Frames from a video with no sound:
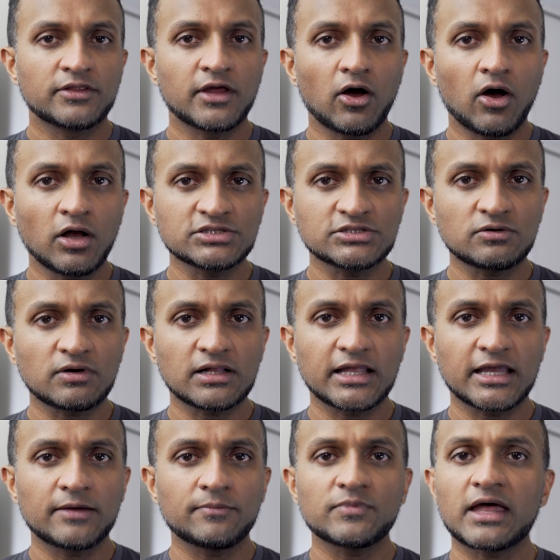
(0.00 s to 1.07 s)
They also
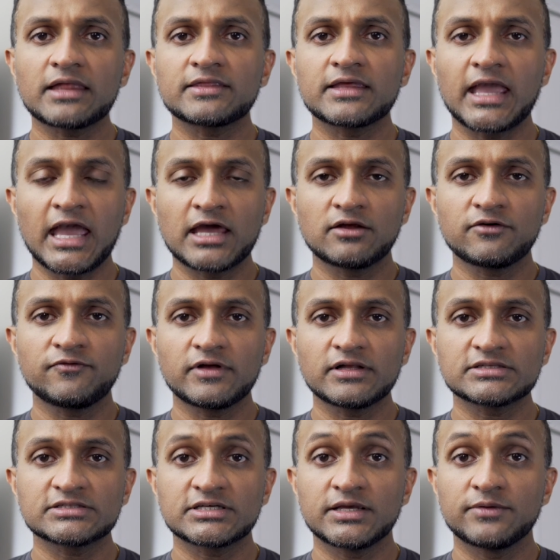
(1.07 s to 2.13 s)
claimed that the N F
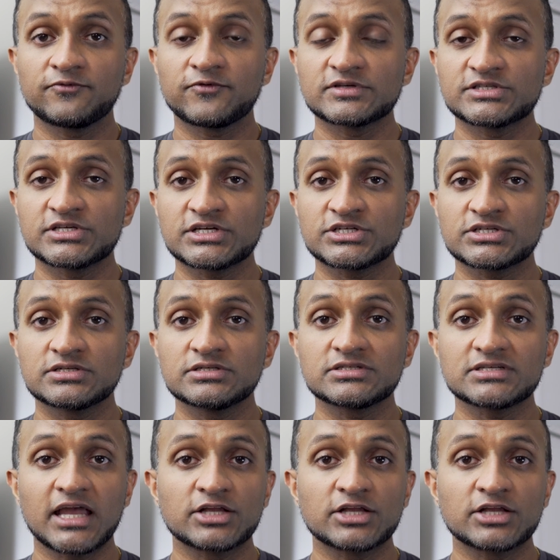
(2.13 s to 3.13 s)
L team physicians